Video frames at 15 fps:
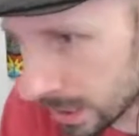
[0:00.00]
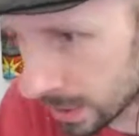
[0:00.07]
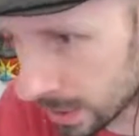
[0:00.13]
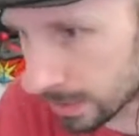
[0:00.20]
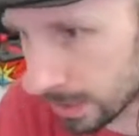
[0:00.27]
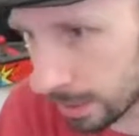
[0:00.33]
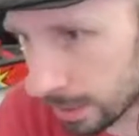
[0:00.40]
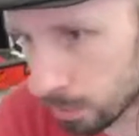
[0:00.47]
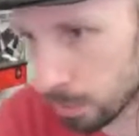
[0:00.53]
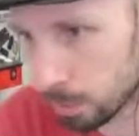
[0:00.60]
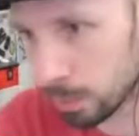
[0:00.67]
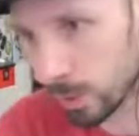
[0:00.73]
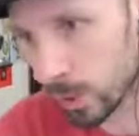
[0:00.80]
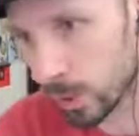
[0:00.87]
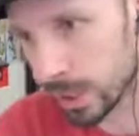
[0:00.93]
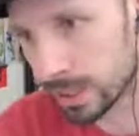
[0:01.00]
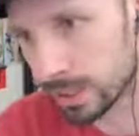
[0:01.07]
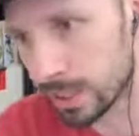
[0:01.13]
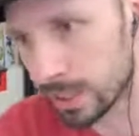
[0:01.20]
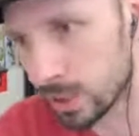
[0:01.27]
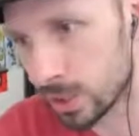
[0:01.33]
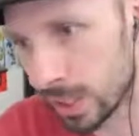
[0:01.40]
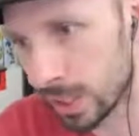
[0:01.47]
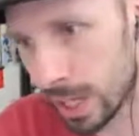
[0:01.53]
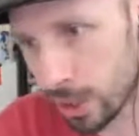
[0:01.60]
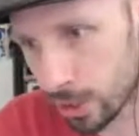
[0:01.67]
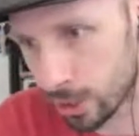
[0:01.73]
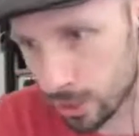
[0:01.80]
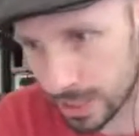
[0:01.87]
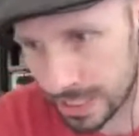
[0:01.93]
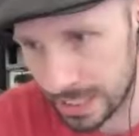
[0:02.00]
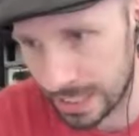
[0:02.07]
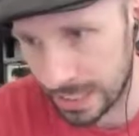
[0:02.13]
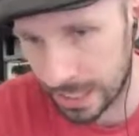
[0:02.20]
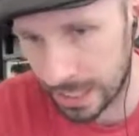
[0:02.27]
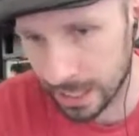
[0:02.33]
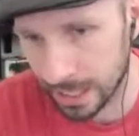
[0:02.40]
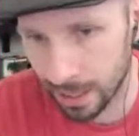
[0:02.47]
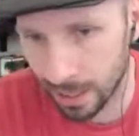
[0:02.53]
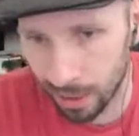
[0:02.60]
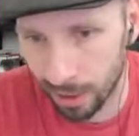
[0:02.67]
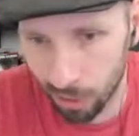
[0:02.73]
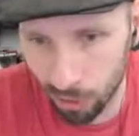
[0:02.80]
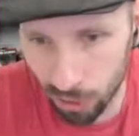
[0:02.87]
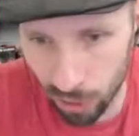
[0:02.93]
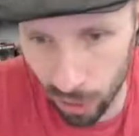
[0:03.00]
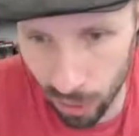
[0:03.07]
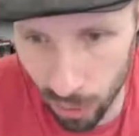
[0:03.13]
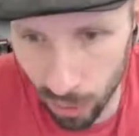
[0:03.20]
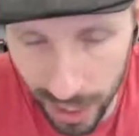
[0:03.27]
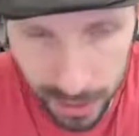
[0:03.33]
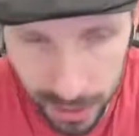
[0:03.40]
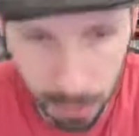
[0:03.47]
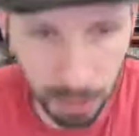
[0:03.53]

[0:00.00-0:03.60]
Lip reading: this item will be released on July 13th. So, Octopath